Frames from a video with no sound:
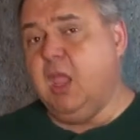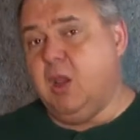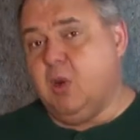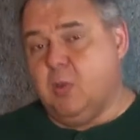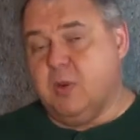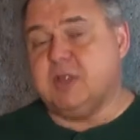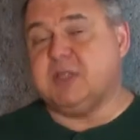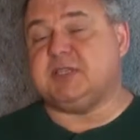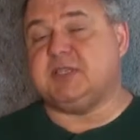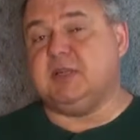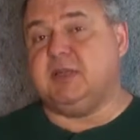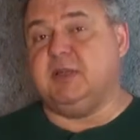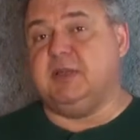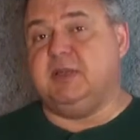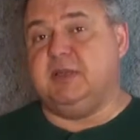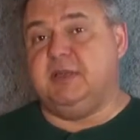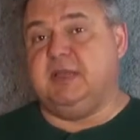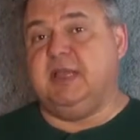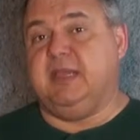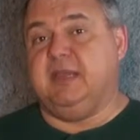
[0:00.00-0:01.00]
we're still
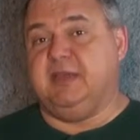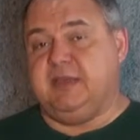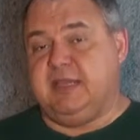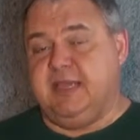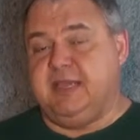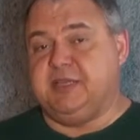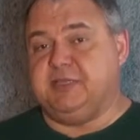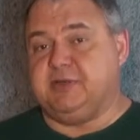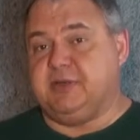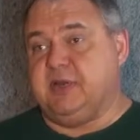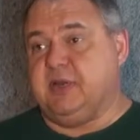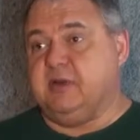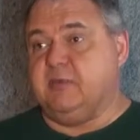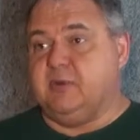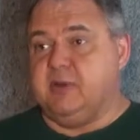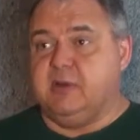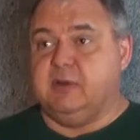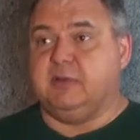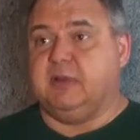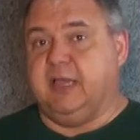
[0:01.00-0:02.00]
in danger here.
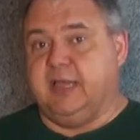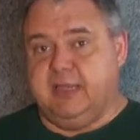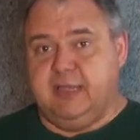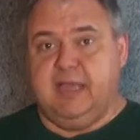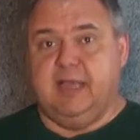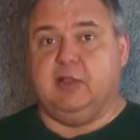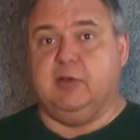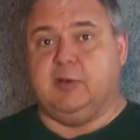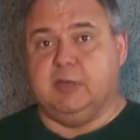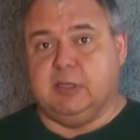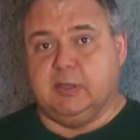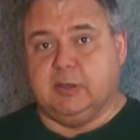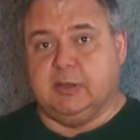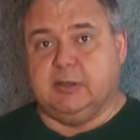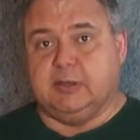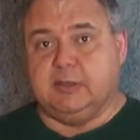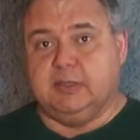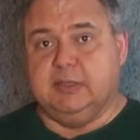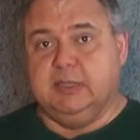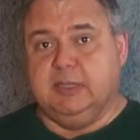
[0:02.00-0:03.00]
We're at like yellow
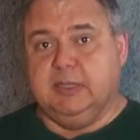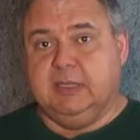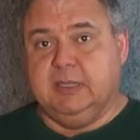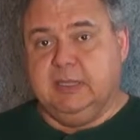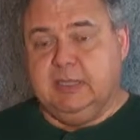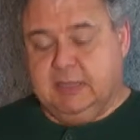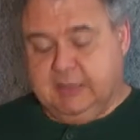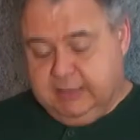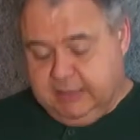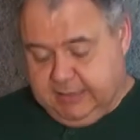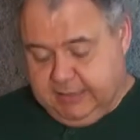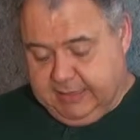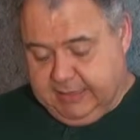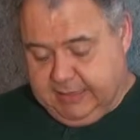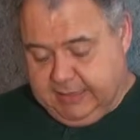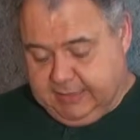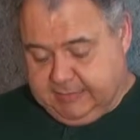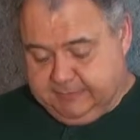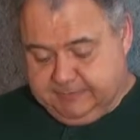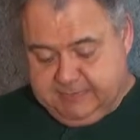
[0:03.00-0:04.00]
alert
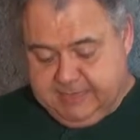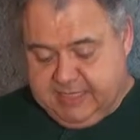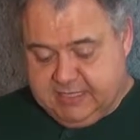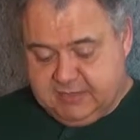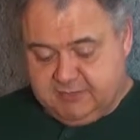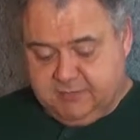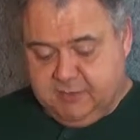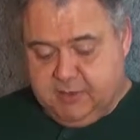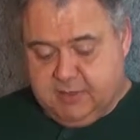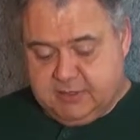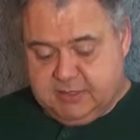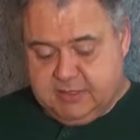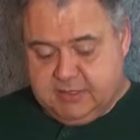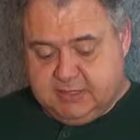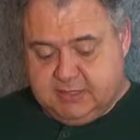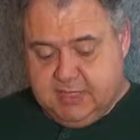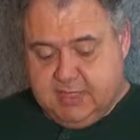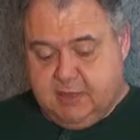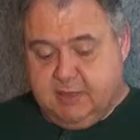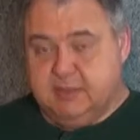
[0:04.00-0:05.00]
as far as this
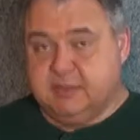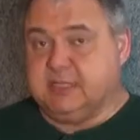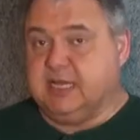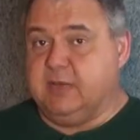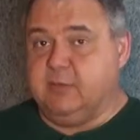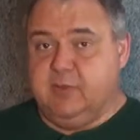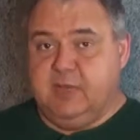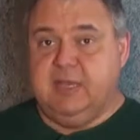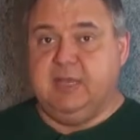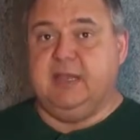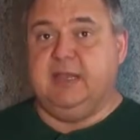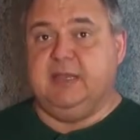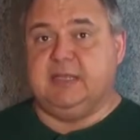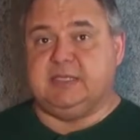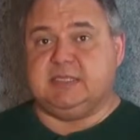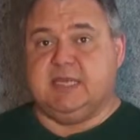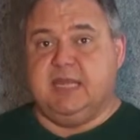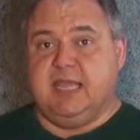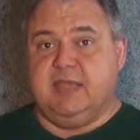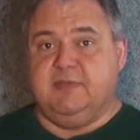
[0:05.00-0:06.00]
goes, and we need to
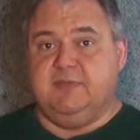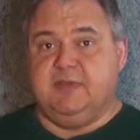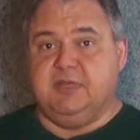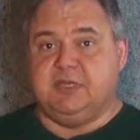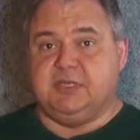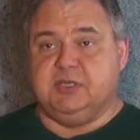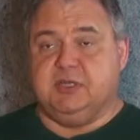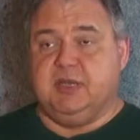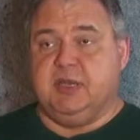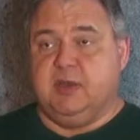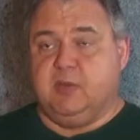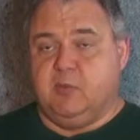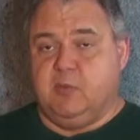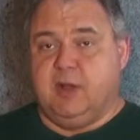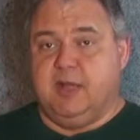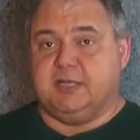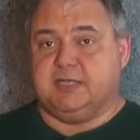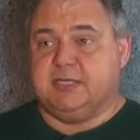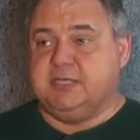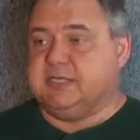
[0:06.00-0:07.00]
stay vigilant and
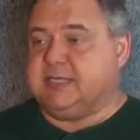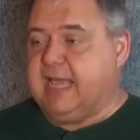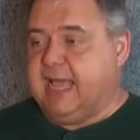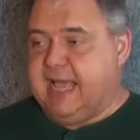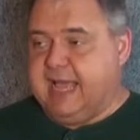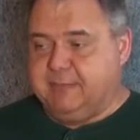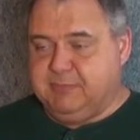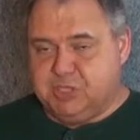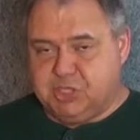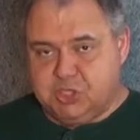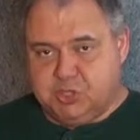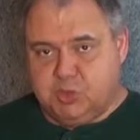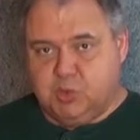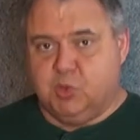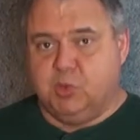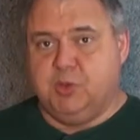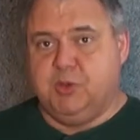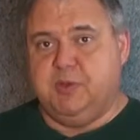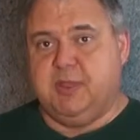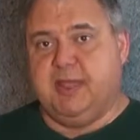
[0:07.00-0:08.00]
watch this. I'm
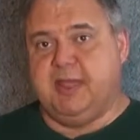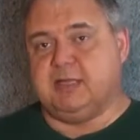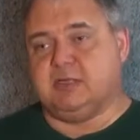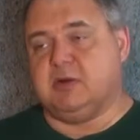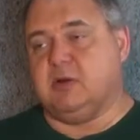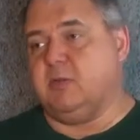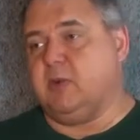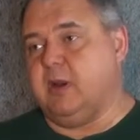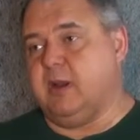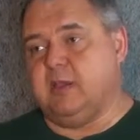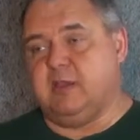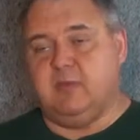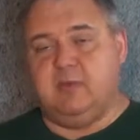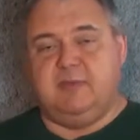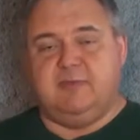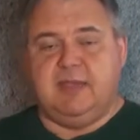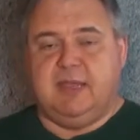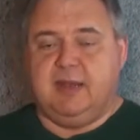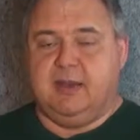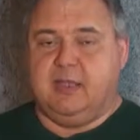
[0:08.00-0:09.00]
sure you guys are aware that
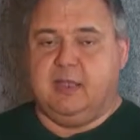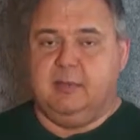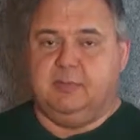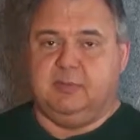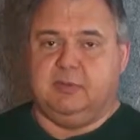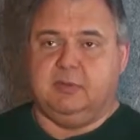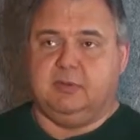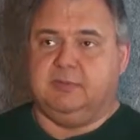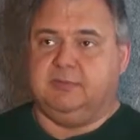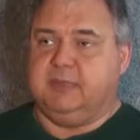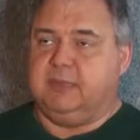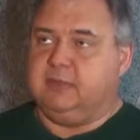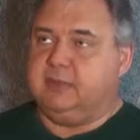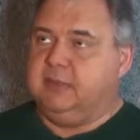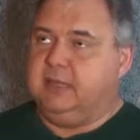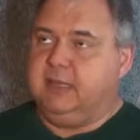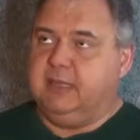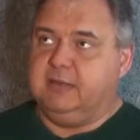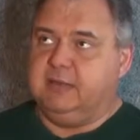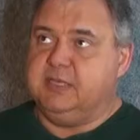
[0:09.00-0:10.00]
we've had a couple of,
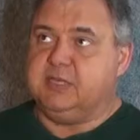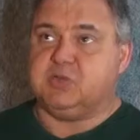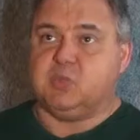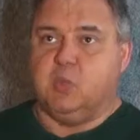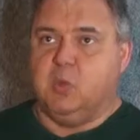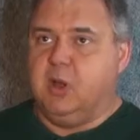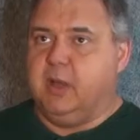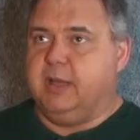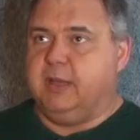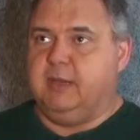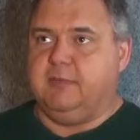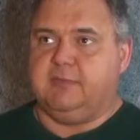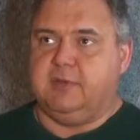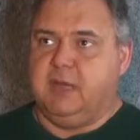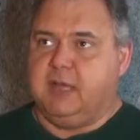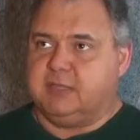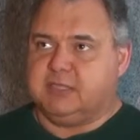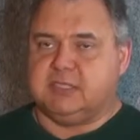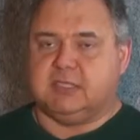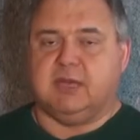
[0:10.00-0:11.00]
at least one, if
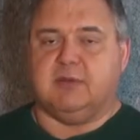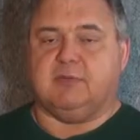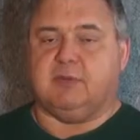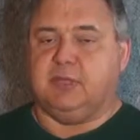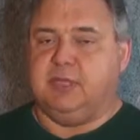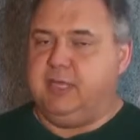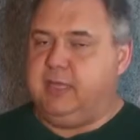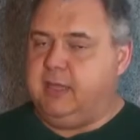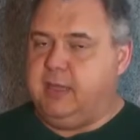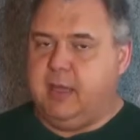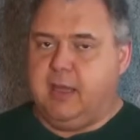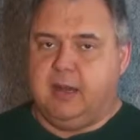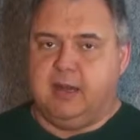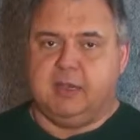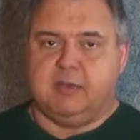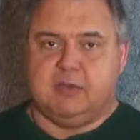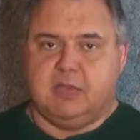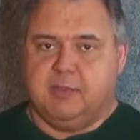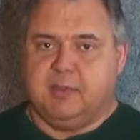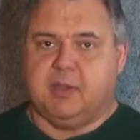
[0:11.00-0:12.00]
not several,
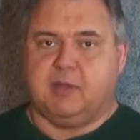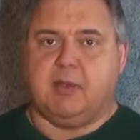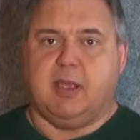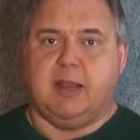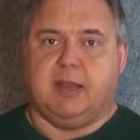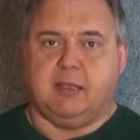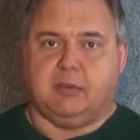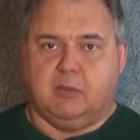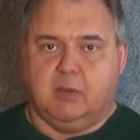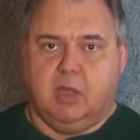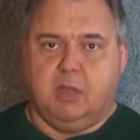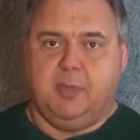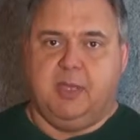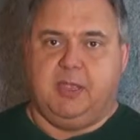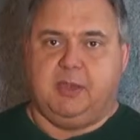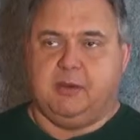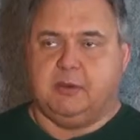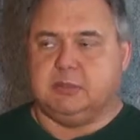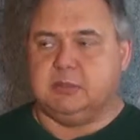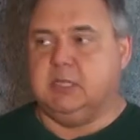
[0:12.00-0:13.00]
idiotic Democratic
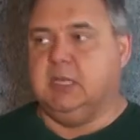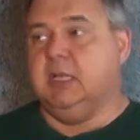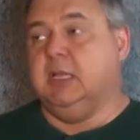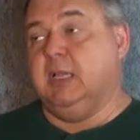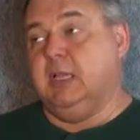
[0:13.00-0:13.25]
lawmakers,